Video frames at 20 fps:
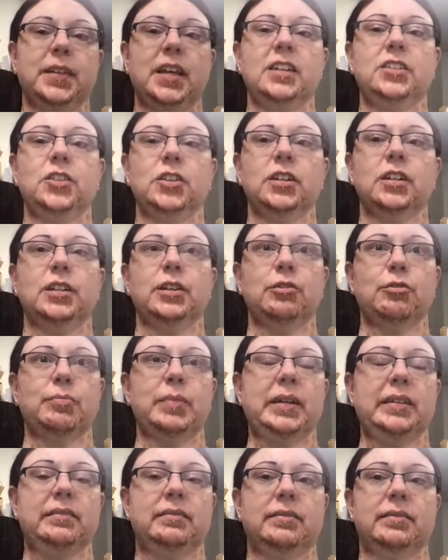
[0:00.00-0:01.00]
It took a little
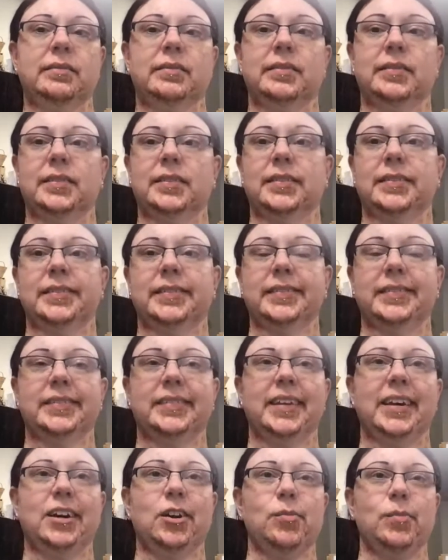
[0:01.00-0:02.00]
bit.
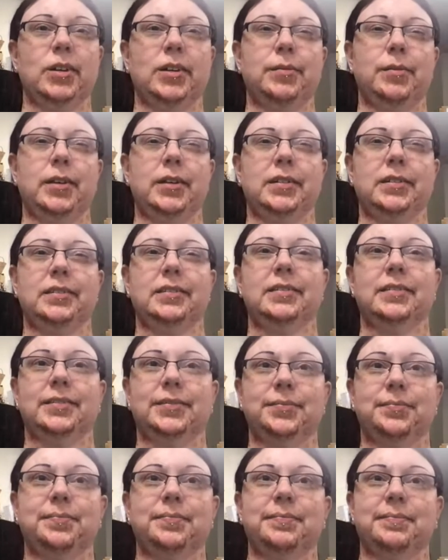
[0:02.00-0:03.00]
Like I'm
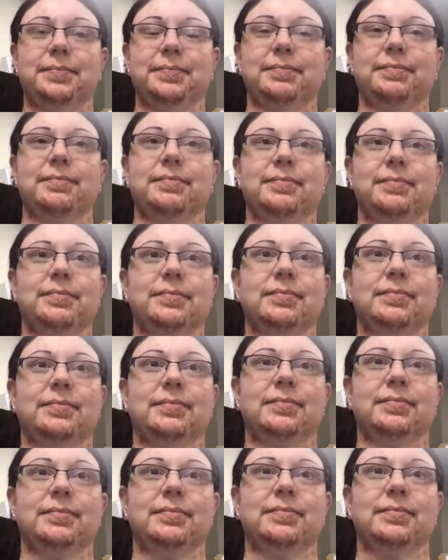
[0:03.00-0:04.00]
almost through the first
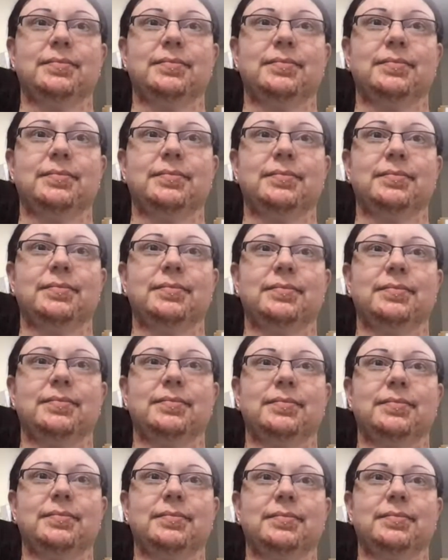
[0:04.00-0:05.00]
season. I'm
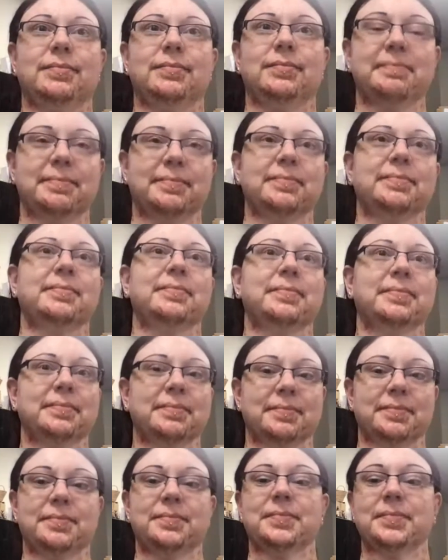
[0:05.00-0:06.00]
still
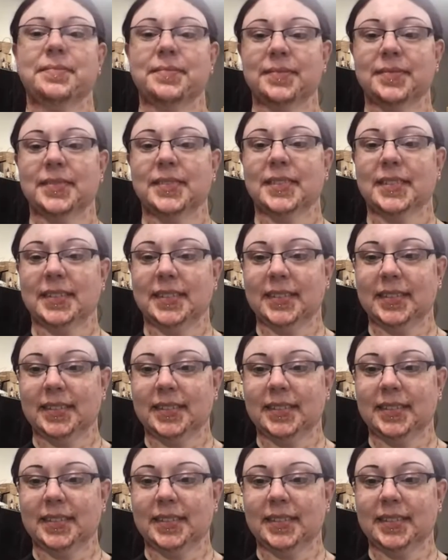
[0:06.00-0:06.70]
kind of lame.